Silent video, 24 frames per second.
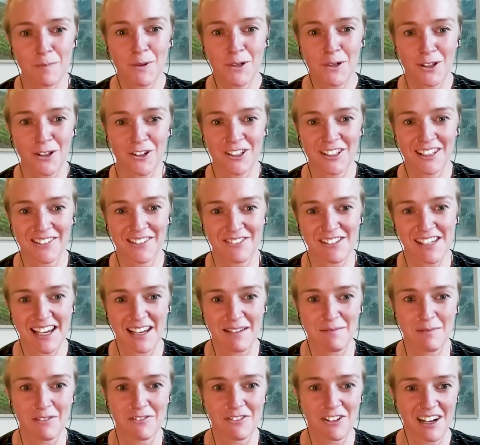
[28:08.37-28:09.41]
productive
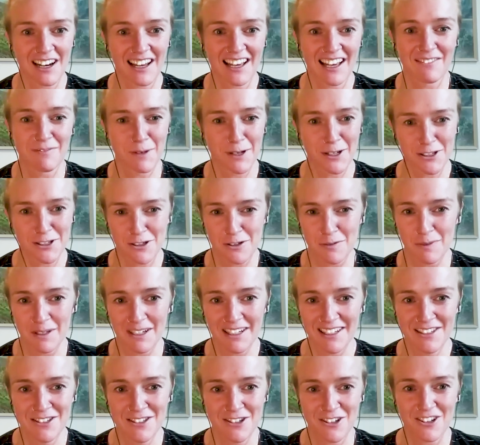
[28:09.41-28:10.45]
time of your life because you've
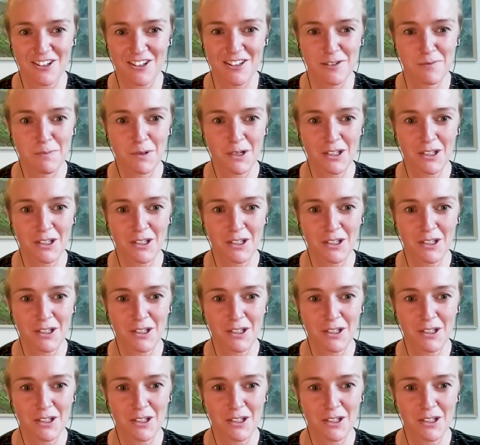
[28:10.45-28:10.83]
been injured.